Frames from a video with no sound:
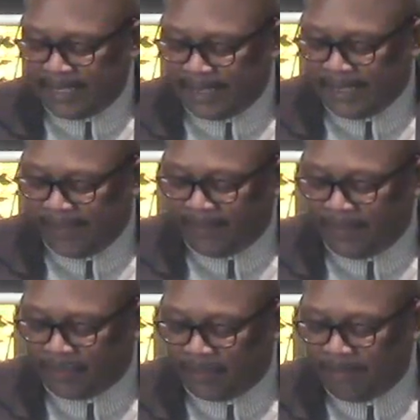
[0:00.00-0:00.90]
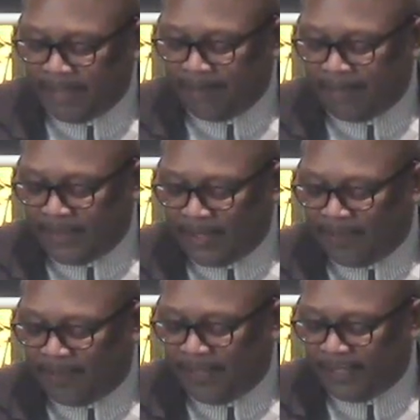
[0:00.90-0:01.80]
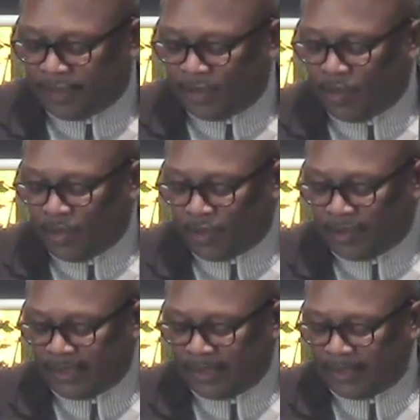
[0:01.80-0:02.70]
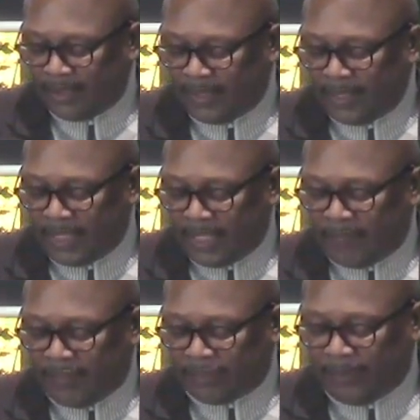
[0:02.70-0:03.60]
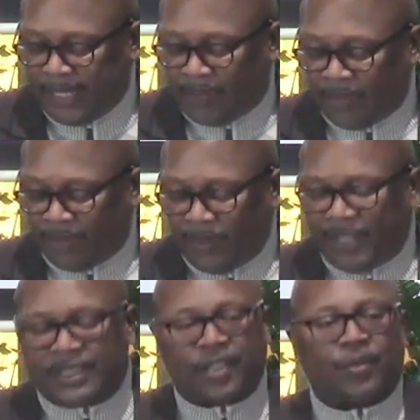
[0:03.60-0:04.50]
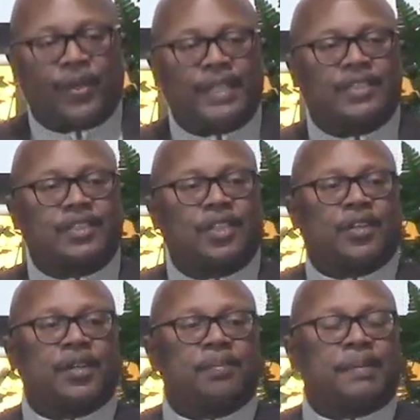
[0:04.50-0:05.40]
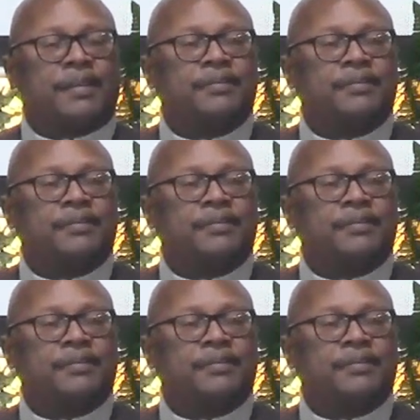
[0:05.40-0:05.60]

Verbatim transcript: given unto me by the effectual working of his power. What is that grace talking about?